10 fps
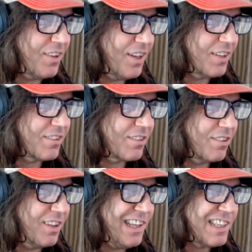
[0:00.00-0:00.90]
All right. So
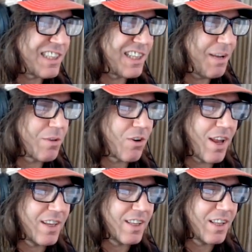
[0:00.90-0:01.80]
latest
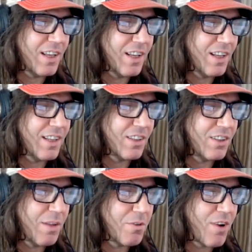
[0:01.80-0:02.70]
Democratic uh,
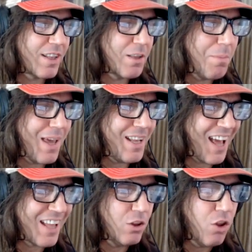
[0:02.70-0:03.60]
Democratic debate
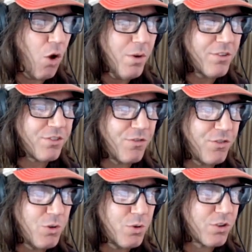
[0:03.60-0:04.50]
had lowest
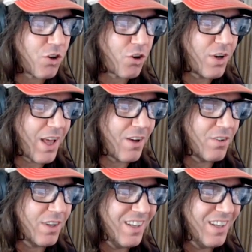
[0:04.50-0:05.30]
viewer turnout